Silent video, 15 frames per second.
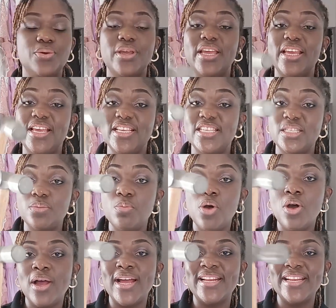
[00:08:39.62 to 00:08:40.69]
A small
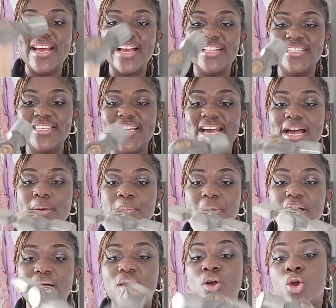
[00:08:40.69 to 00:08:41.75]
and handy
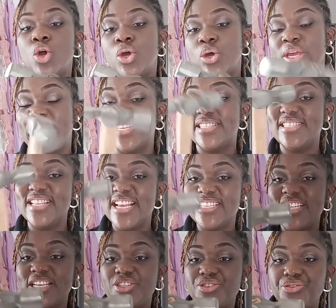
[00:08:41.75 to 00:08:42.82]
hammer is
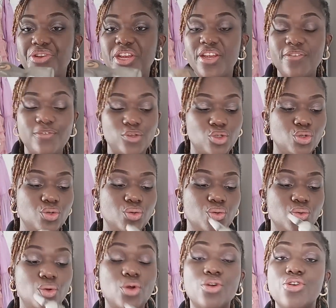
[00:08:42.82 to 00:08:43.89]
necessary
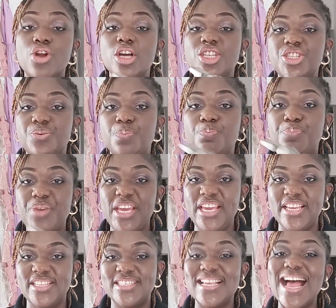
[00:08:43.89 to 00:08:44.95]
to crush
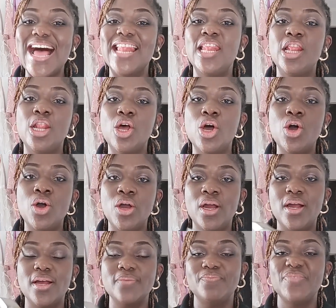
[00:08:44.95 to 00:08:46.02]
beads along
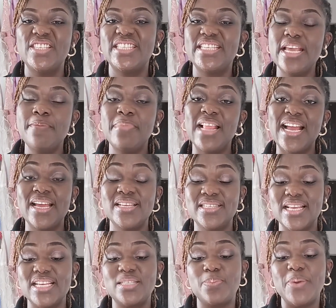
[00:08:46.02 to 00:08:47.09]
seam lines,
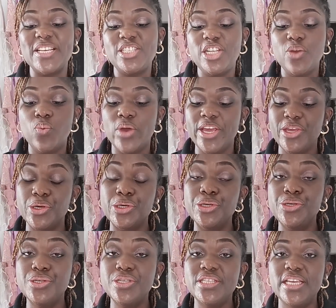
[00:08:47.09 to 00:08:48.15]
especially when you're
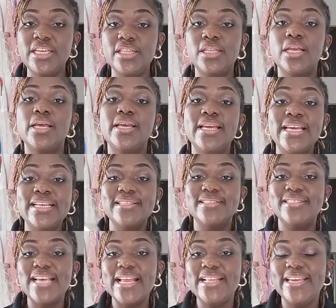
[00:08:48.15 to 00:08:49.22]
using
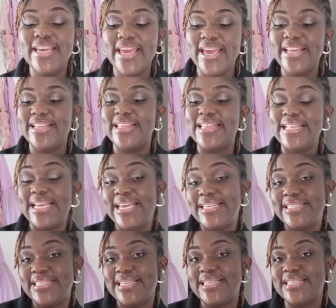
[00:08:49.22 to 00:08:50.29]
delicate
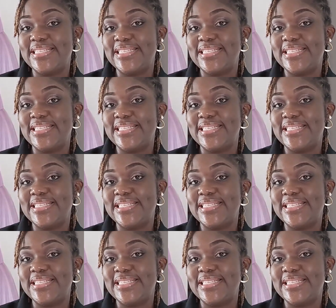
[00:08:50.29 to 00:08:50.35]
laces